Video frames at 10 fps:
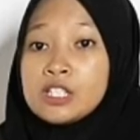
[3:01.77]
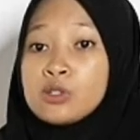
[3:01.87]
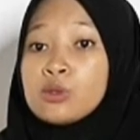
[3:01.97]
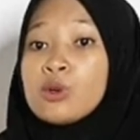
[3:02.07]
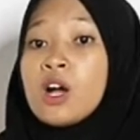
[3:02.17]
is
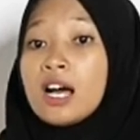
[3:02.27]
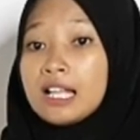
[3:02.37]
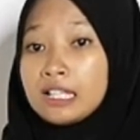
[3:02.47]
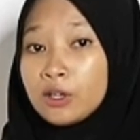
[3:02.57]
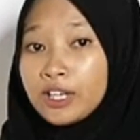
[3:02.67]
to
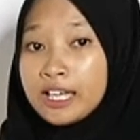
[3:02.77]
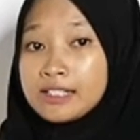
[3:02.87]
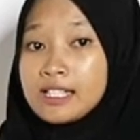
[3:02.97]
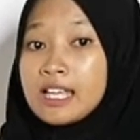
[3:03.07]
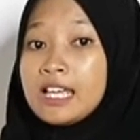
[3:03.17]

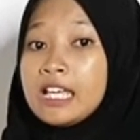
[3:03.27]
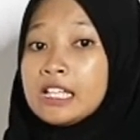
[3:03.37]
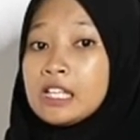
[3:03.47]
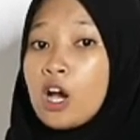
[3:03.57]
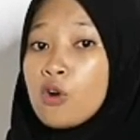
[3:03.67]
allocate
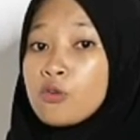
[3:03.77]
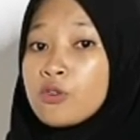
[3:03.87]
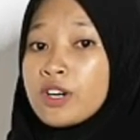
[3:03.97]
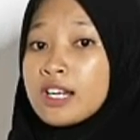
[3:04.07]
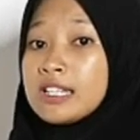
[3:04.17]
it
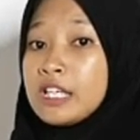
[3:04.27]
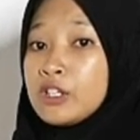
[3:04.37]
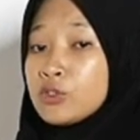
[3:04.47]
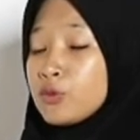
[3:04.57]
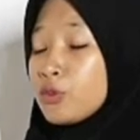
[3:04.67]
over the
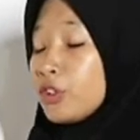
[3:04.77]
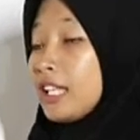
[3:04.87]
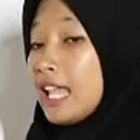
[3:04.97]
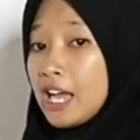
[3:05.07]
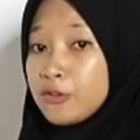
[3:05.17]

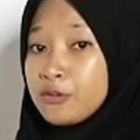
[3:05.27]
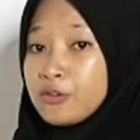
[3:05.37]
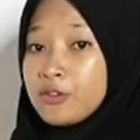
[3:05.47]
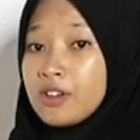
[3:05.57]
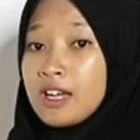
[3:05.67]
useful life,
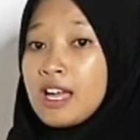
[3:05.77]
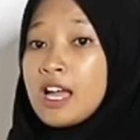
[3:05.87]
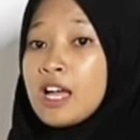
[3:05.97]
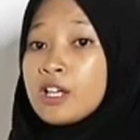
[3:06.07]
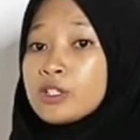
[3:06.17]

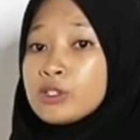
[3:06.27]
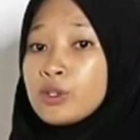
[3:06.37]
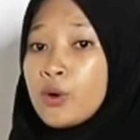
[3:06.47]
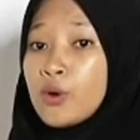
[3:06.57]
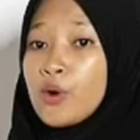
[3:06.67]

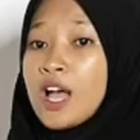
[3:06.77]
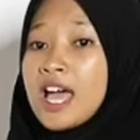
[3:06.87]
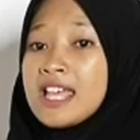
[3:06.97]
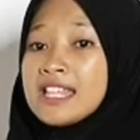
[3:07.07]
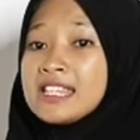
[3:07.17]
so
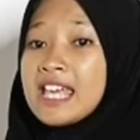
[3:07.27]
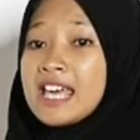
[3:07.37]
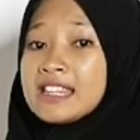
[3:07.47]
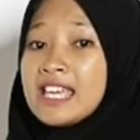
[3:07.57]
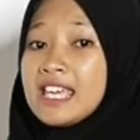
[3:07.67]

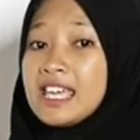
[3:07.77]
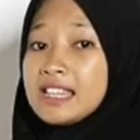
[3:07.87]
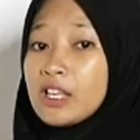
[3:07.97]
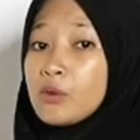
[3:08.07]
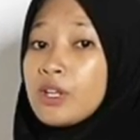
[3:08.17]
that
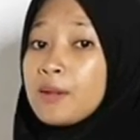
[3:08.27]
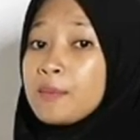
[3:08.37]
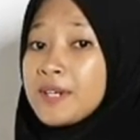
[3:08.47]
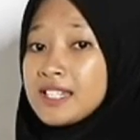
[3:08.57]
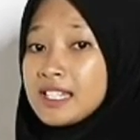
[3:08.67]
it
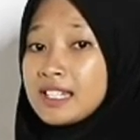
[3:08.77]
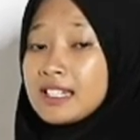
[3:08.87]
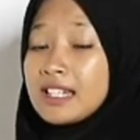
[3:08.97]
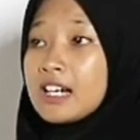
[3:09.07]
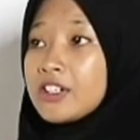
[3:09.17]
will
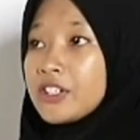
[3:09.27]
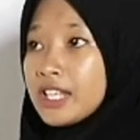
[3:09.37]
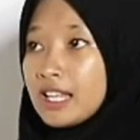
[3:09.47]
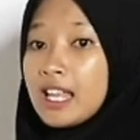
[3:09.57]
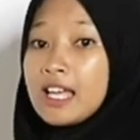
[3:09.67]
present a
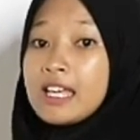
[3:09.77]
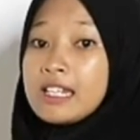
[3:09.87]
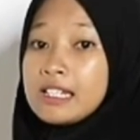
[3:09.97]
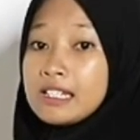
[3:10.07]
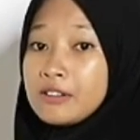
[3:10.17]
real
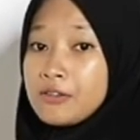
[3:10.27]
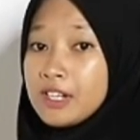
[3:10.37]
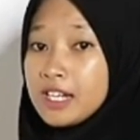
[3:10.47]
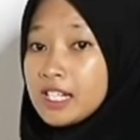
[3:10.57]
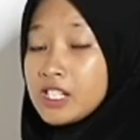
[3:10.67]

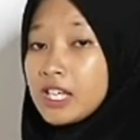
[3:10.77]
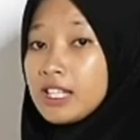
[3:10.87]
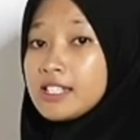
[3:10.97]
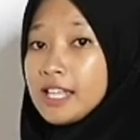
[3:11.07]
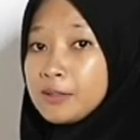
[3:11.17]

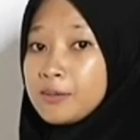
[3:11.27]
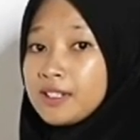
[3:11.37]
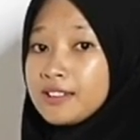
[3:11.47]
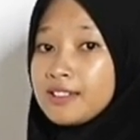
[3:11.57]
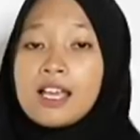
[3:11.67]
financial
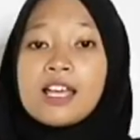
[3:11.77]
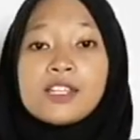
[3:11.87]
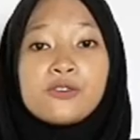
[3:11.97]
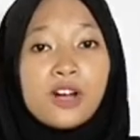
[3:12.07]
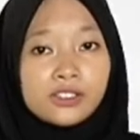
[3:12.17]
statement.
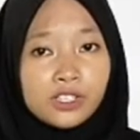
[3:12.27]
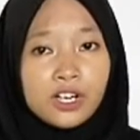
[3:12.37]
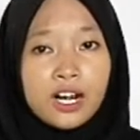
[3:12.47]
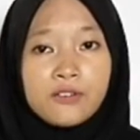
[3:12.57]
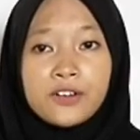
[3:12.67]
The
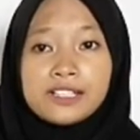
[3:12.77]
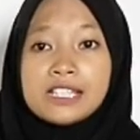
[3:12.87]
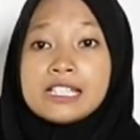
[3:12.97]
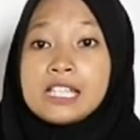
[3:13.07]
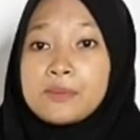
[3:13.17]
factor
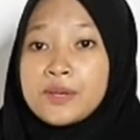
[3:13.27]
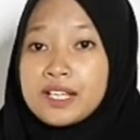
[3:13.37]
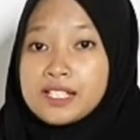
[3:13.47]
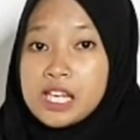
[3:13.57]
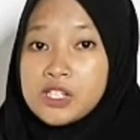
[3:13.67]
affecting
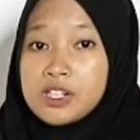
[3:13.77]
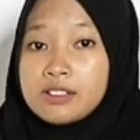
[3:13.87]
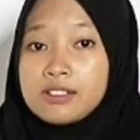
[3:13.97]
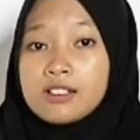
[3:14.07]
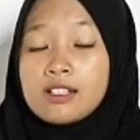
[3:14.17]

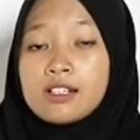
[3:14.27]
depreciation.